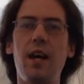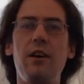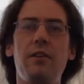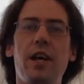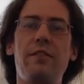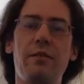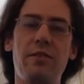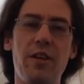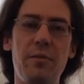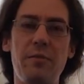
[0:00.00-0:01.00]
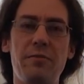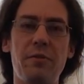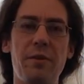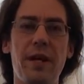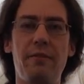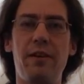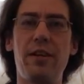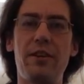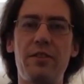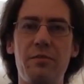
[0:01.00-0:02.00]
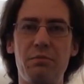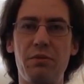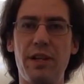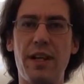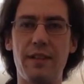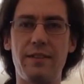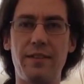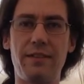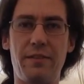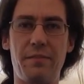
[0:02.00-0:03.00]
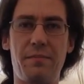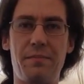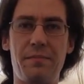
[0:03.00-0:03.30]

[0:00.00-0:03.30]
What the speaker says: Okay, so in terms of repairing your sprinkler system.